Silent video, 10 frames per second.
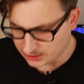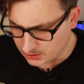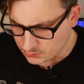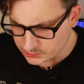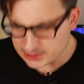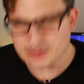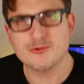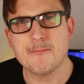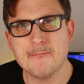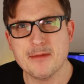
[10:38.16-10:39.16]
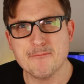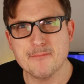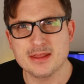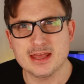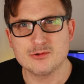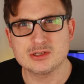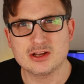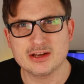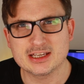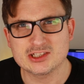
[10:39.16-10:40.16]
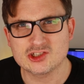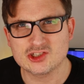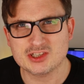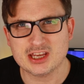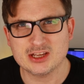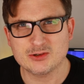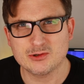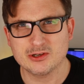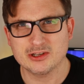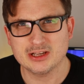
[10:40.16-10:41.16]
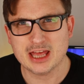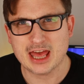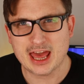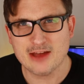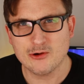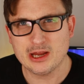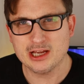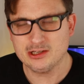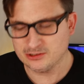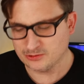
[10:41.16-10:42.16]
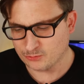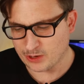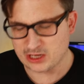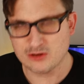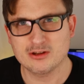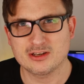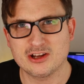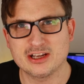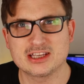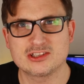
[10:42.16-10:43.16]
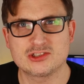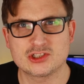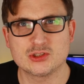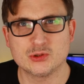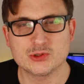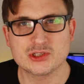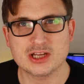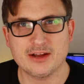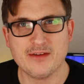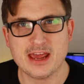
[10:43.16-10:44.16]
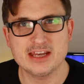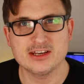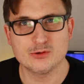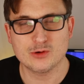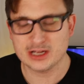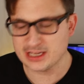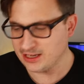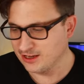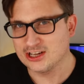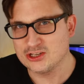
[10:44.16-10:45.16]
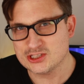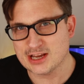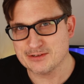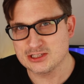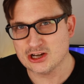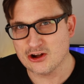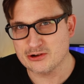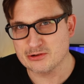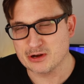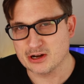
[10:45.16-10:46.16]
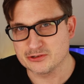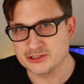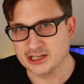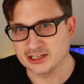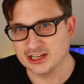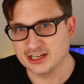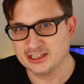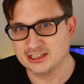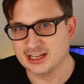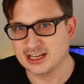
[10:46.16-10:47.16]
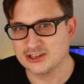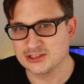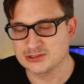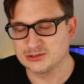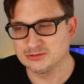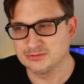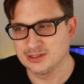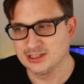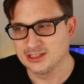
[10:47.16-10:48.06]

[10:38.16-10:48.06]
I also remember there was like a secret area where you could like store stuff hidden away. I used to have a diary when I was younger and I sort of